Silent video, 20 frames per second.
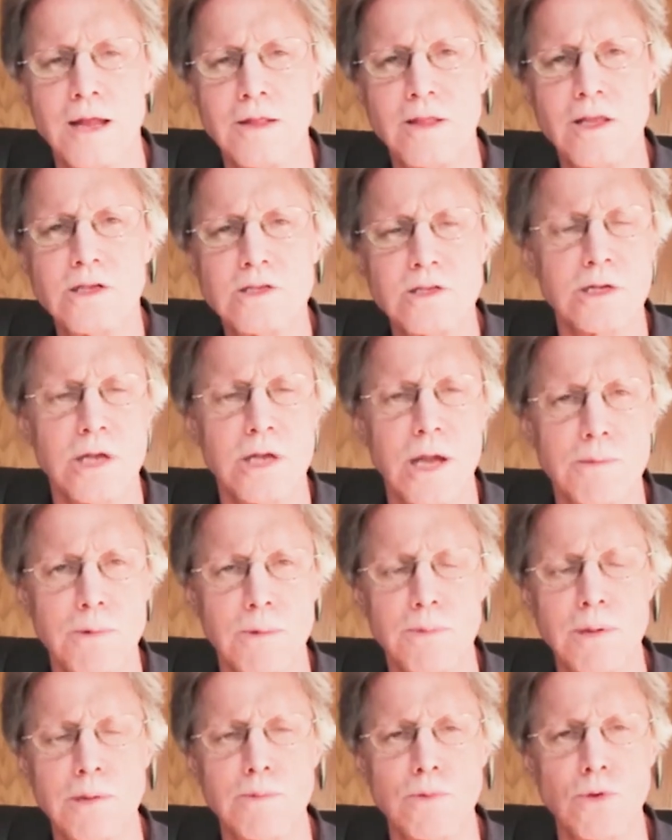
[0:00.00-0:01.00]
And these are the
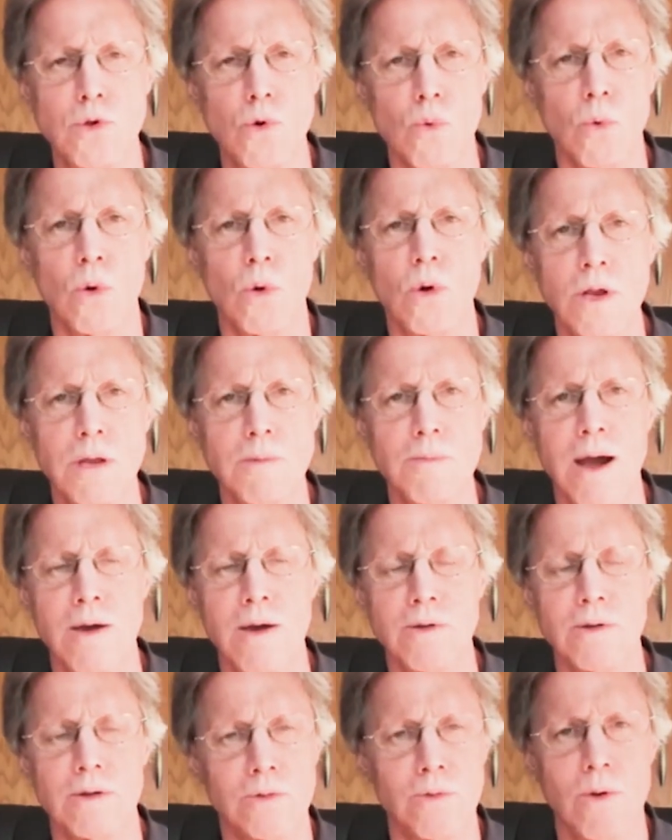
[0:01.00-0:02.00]
type of people you worry about